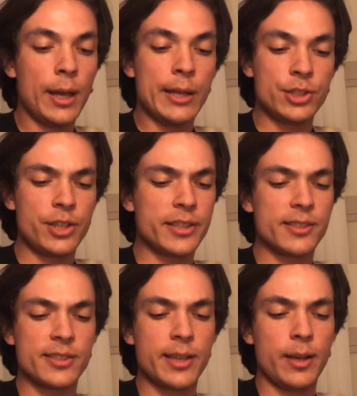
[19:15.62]
She
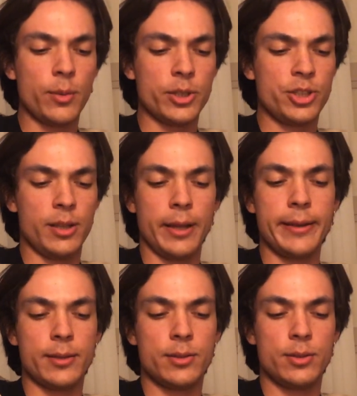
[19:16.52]
doesn't say what she'd
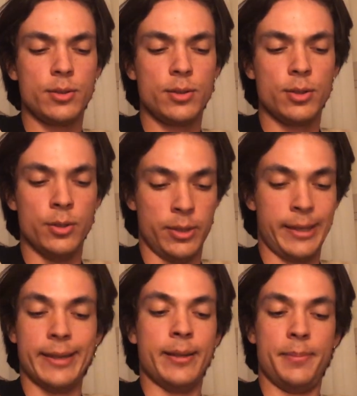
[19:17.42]
like you to
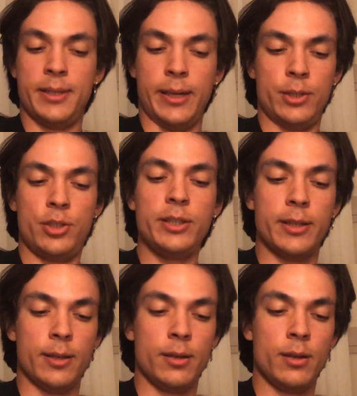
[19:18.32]
get a PhD
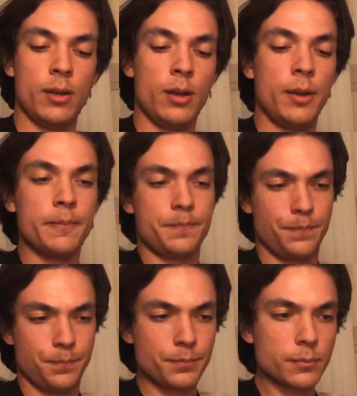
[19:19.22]
in,
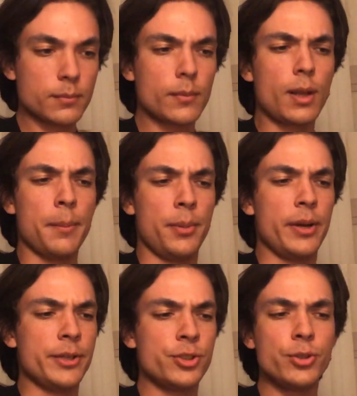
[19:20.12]
but I
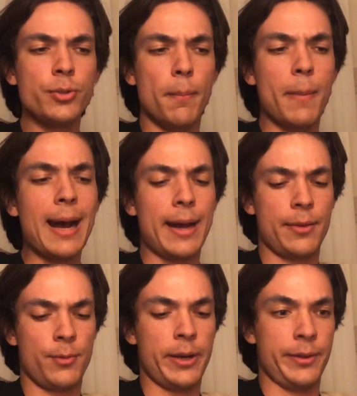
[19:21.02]
assume math
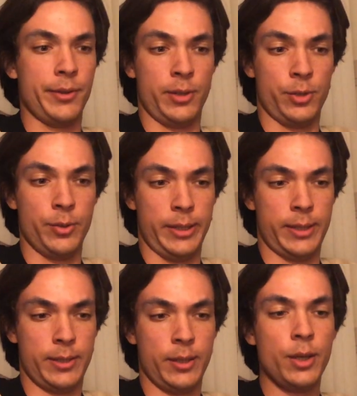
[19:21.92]
rather than Greek,
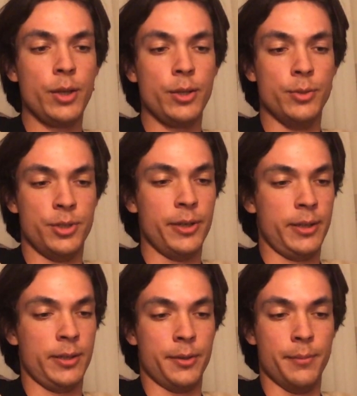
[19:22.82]
you dirty
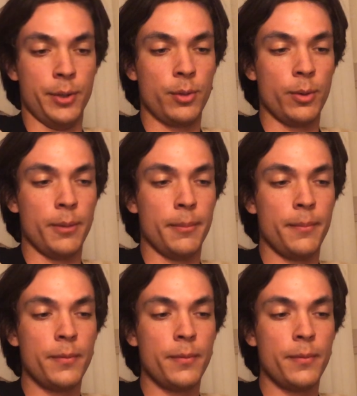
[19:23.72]
little bookworm.